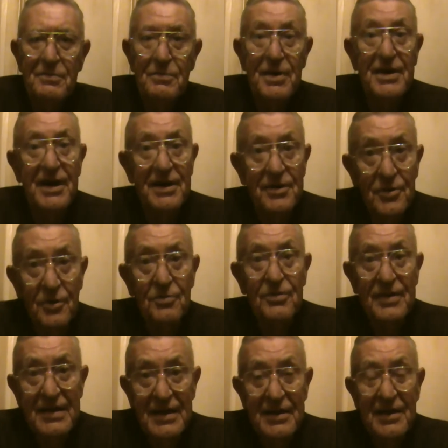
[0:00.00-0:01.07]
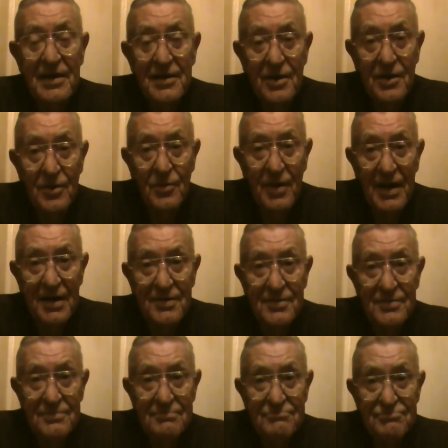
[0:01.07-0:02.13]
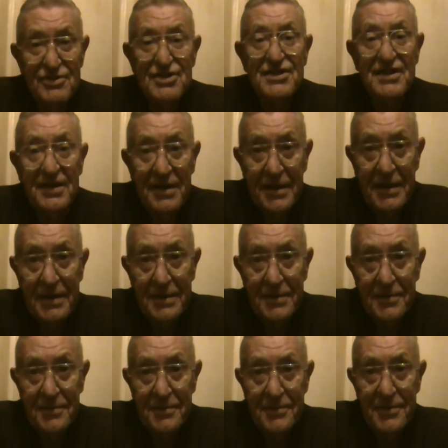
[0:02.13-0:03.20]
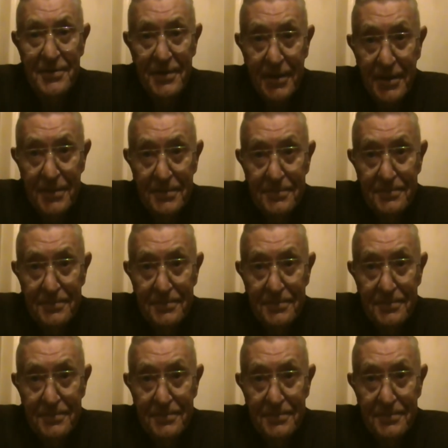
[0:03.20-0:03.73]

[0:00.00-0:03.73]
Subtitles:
but I don't think I'll go out sunning today.